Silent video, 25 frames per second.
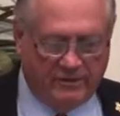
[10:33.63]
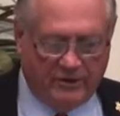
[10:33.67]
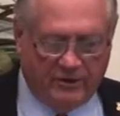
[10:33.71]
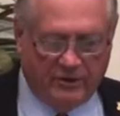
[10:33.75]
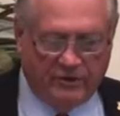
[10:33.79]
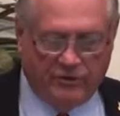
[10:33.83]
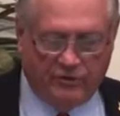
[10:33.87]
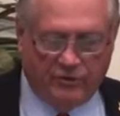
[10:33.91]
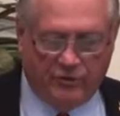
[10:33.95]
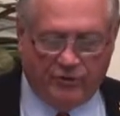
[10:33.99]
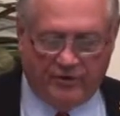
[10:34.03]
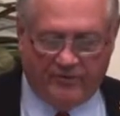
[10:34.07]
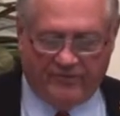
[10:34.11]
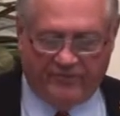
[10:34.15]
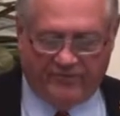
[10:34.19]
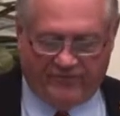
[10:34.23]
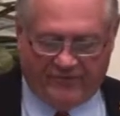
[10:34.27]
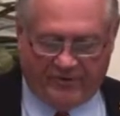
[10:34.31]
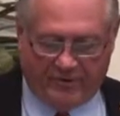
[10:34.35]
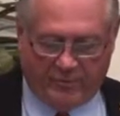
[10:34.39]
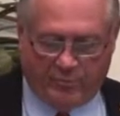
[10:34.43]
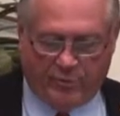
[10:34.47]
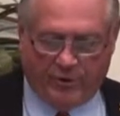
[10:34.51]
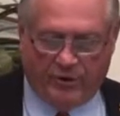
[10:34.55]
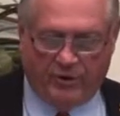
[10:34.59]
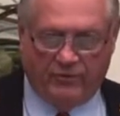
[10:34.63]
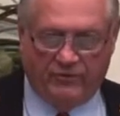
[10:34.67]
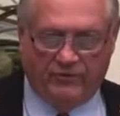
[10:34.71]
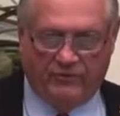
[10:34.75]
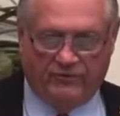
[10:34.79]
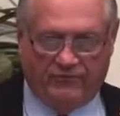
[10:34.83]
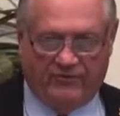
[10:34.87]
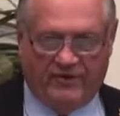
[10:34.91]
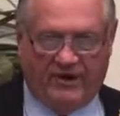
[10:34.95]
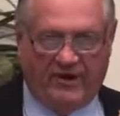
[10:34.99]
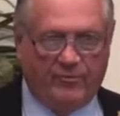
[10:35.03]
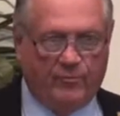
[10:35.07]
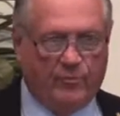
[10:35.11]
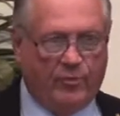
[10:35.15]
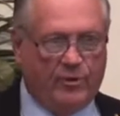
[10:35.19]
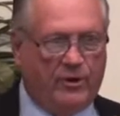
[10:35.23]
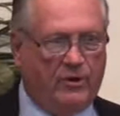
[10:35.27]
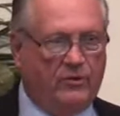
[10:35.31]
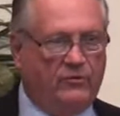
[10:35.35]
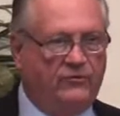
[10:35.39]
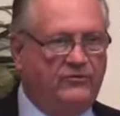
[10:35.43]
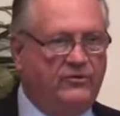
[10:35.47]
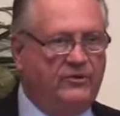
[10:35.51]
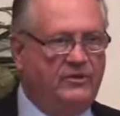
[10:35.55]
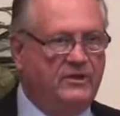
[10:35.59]
You can do your 5
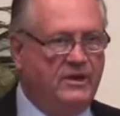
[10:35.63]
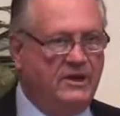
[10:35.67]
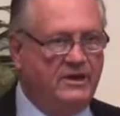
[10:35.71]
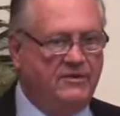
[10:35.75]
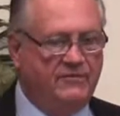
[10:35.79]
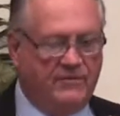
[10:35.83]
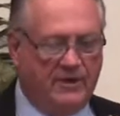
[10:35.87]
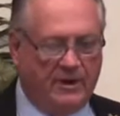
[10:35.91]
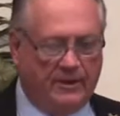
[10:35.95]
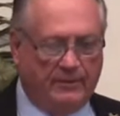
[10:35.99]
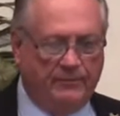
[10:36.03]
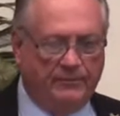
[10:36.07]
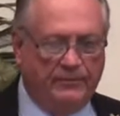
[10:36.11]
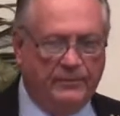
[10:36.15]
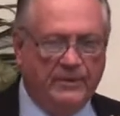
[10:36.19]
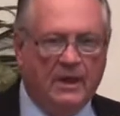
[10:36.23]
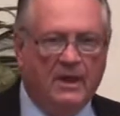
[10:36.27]
prayers in the evening.